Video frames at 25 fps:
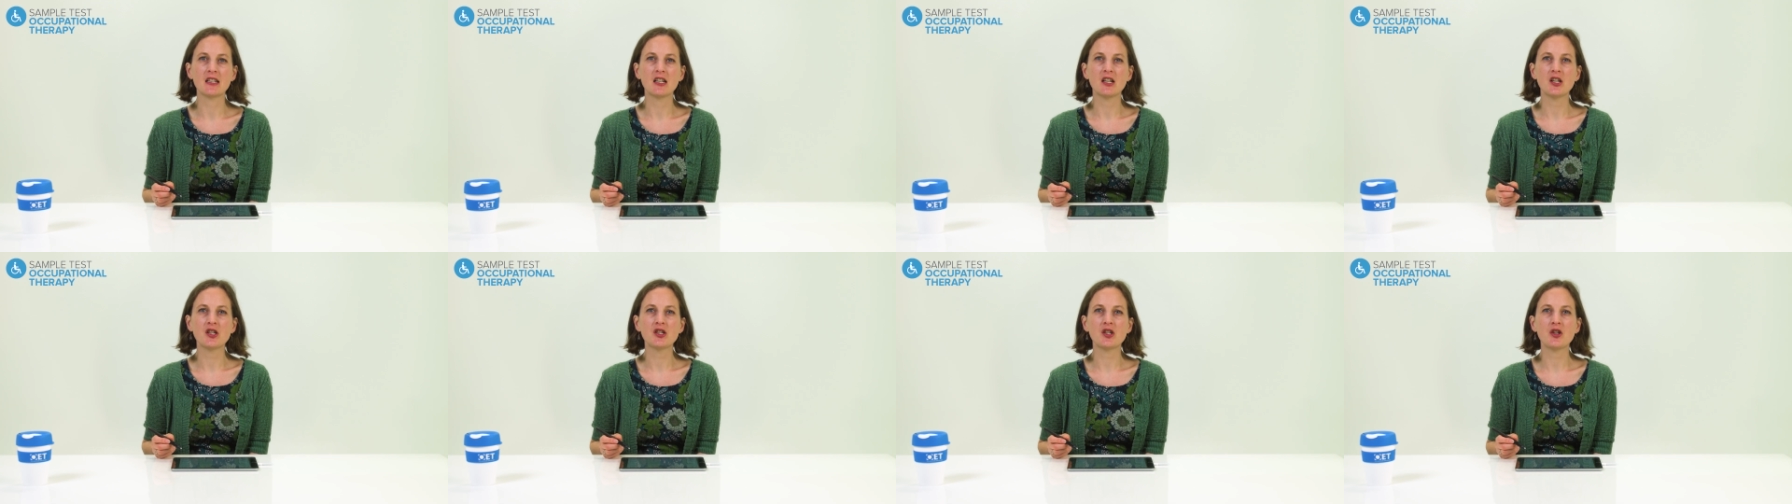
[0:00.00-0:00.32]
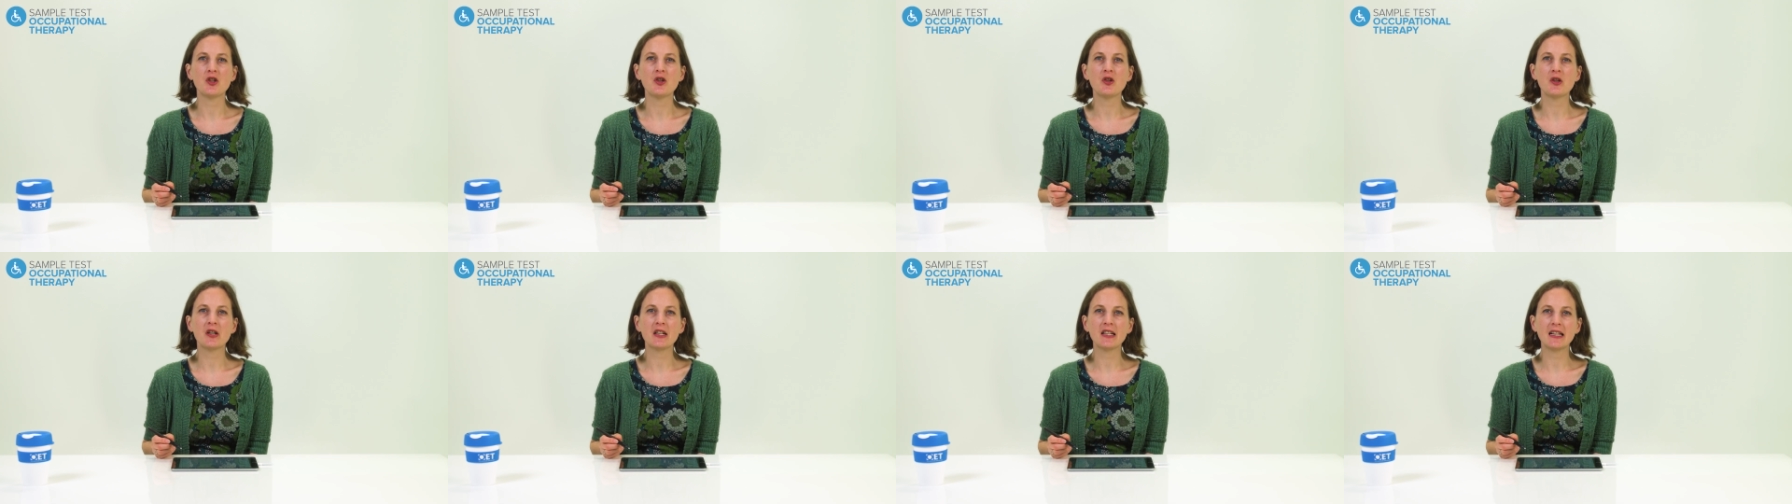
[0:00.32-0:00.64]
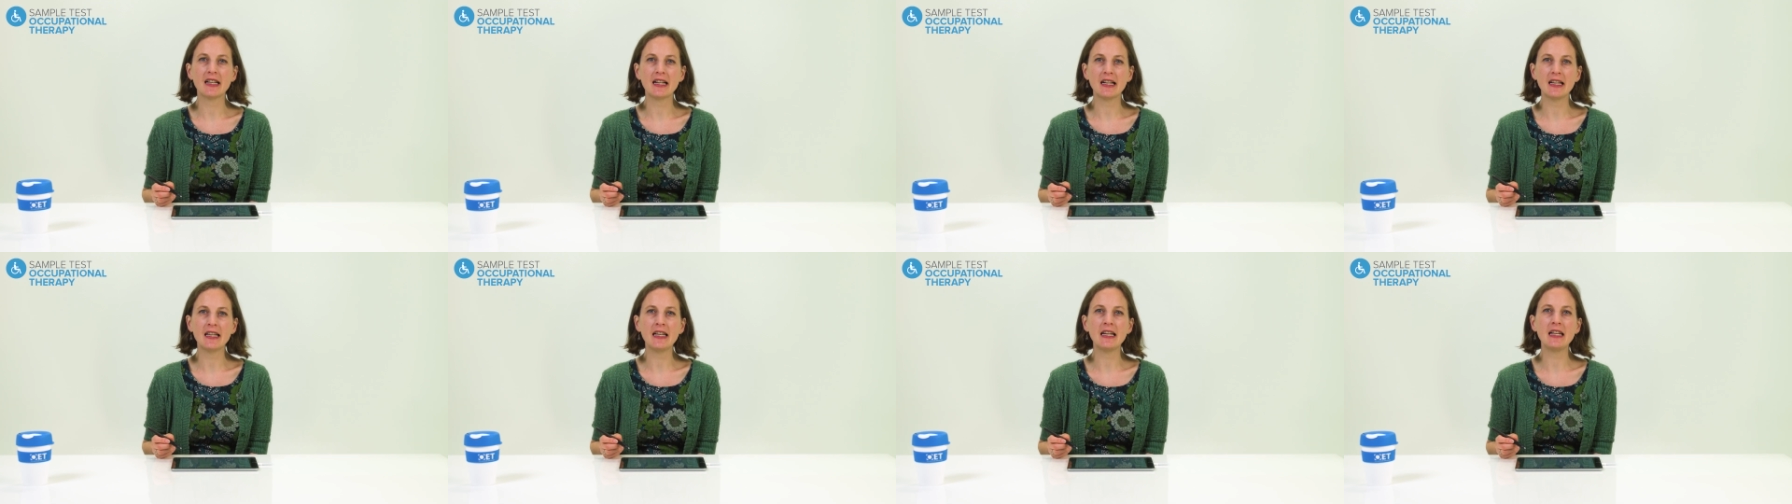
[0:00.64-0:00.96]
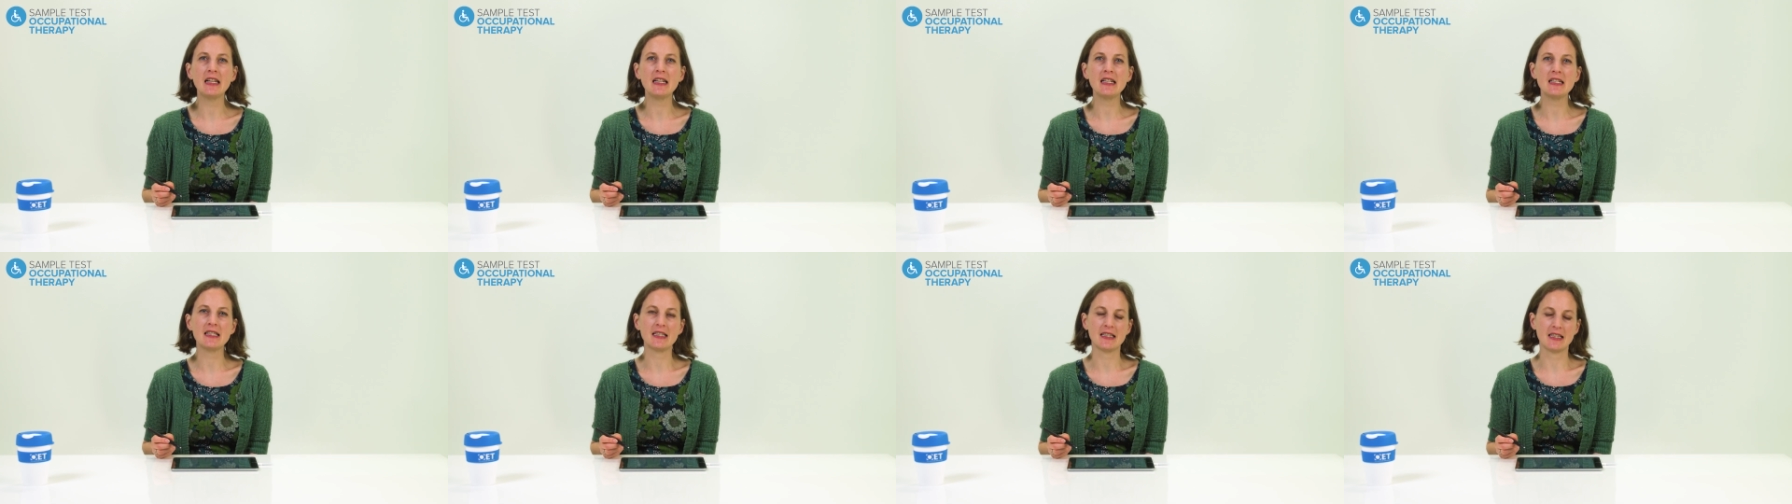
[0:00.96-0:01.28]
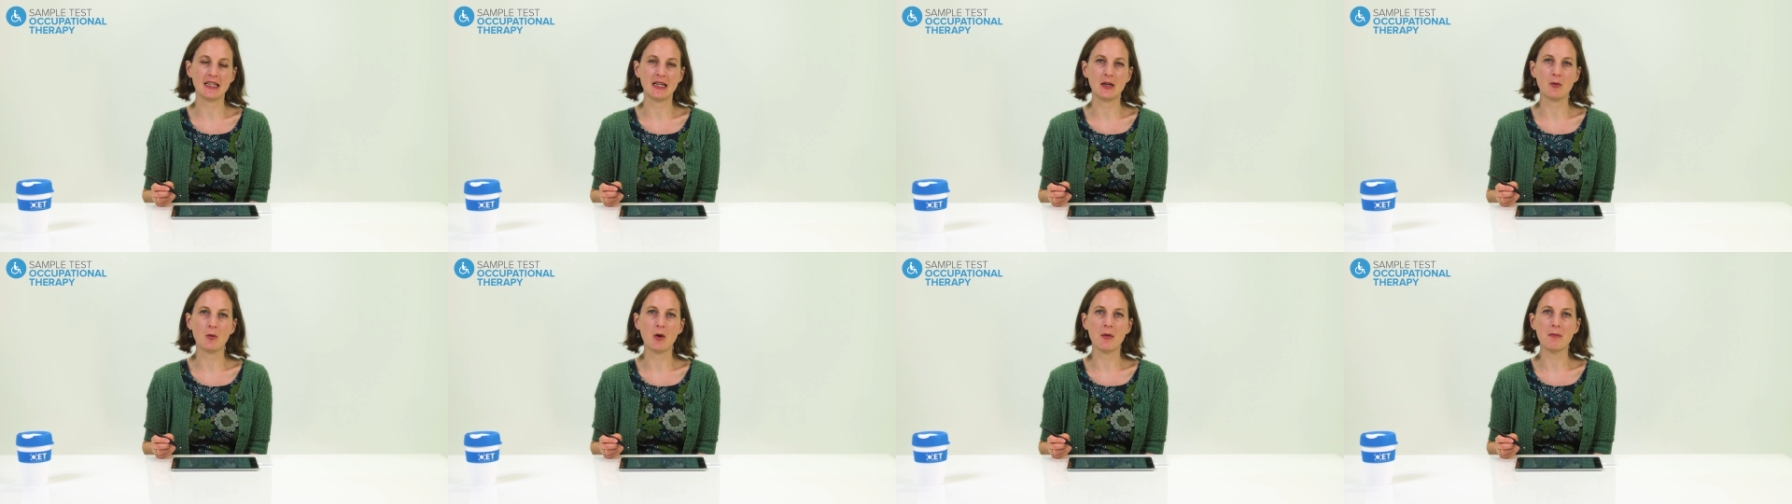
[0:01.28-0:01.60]
so you can clearly
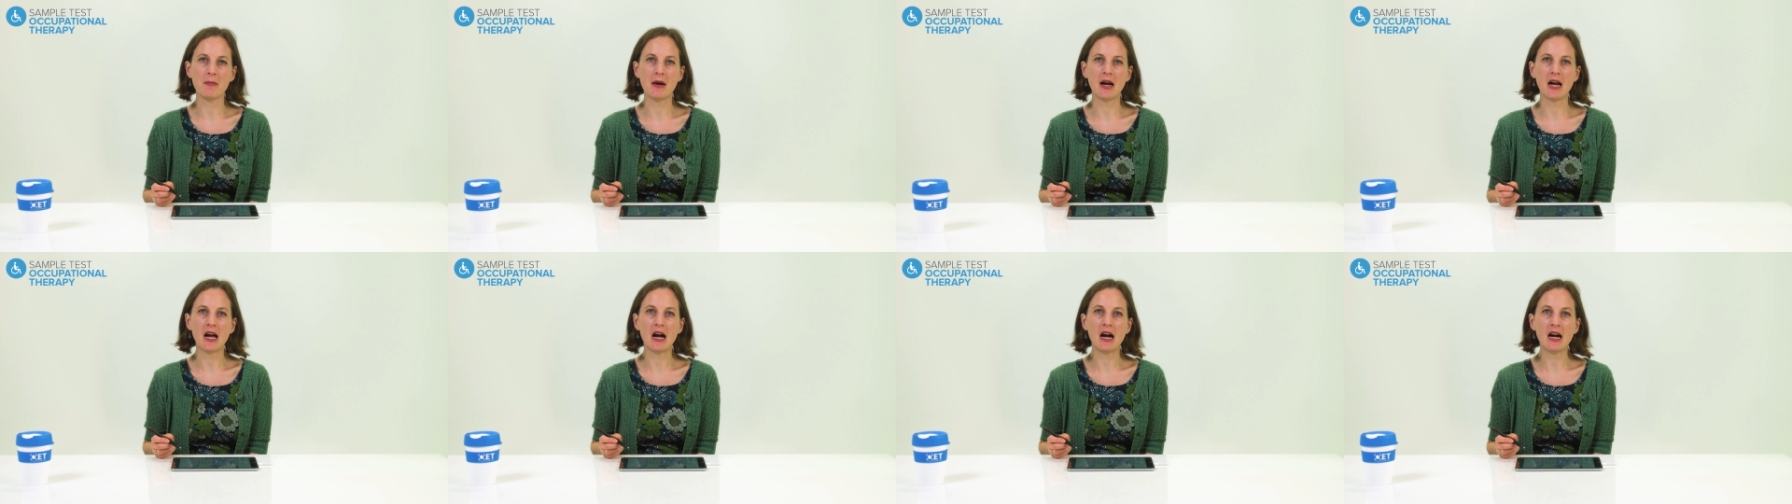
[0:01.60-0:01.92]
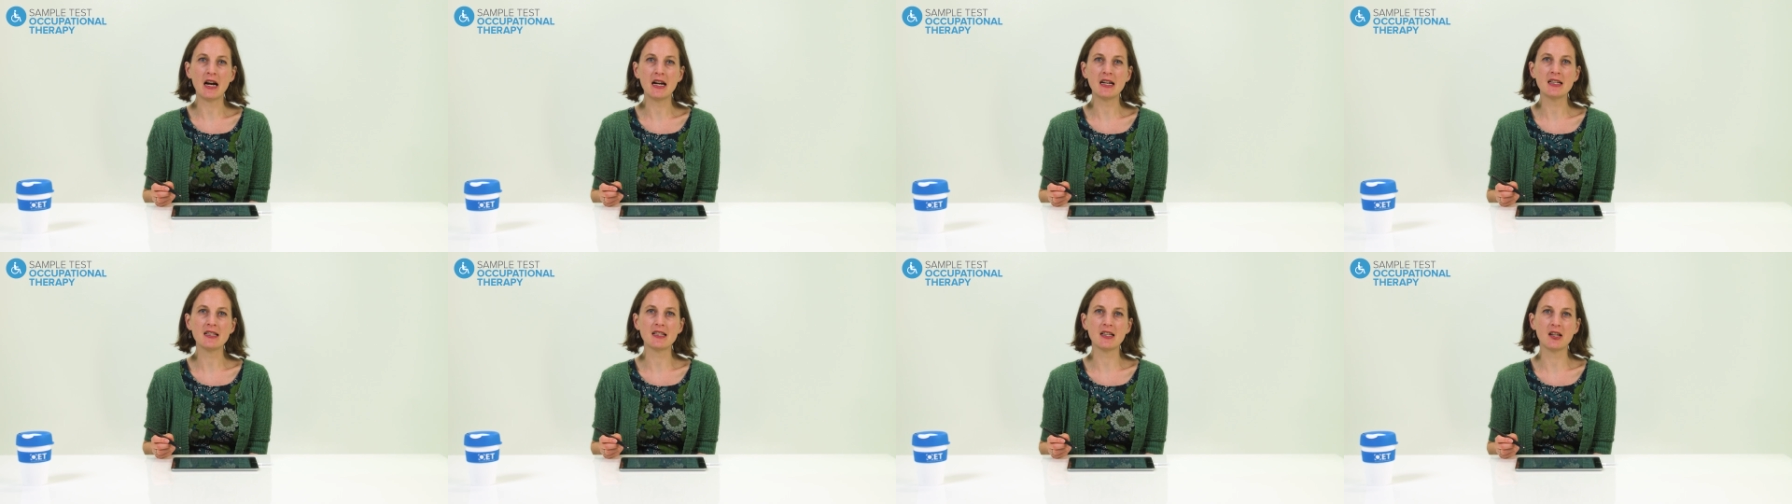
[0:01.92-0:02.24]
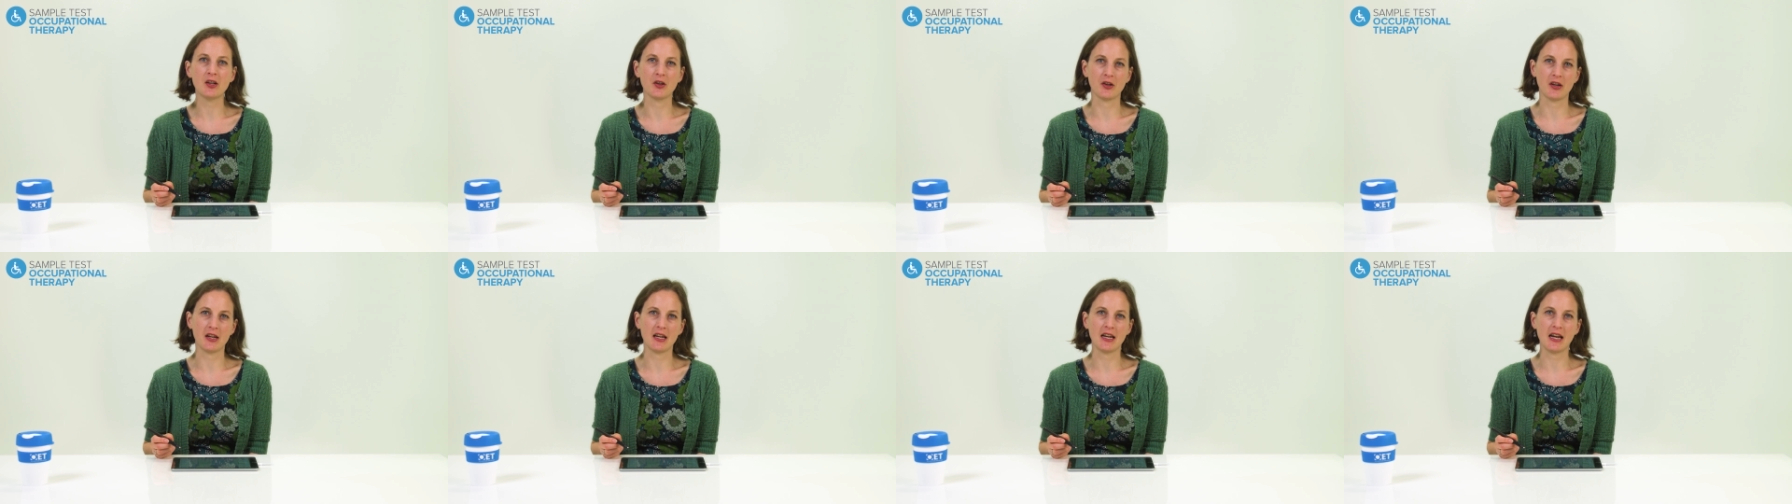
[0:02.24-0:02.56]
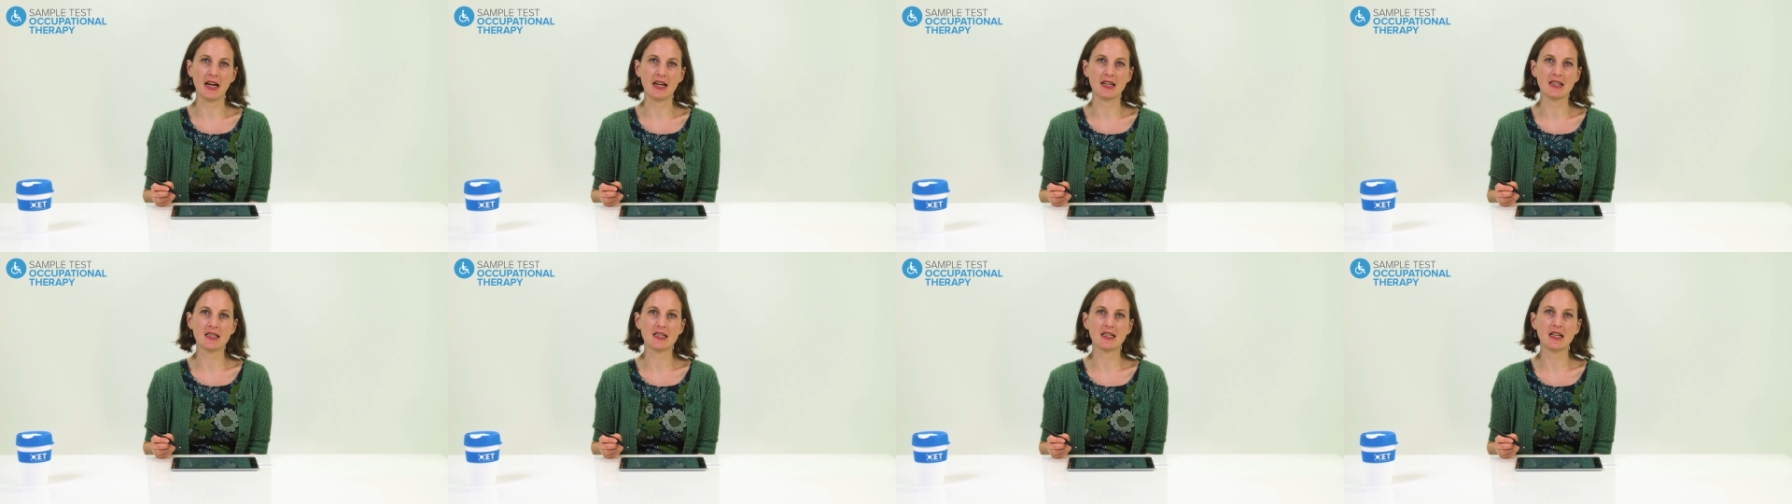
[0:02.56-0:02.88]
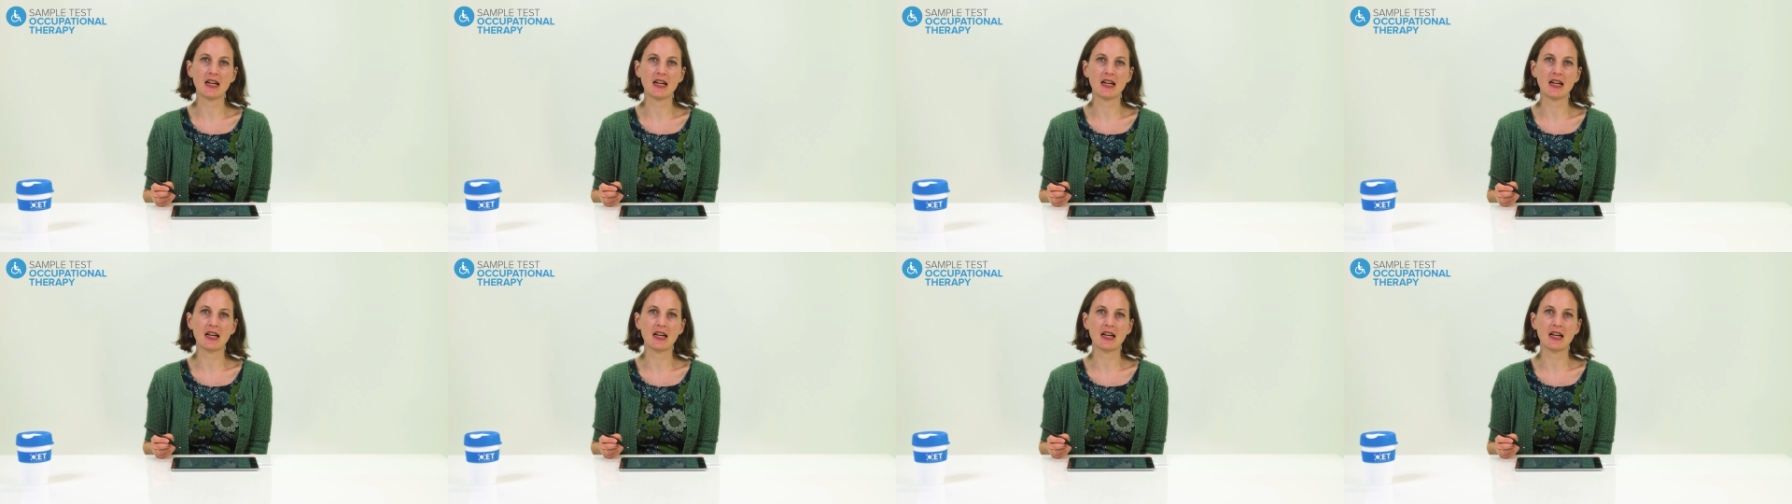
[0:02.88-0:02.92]
see what my eyes are looking at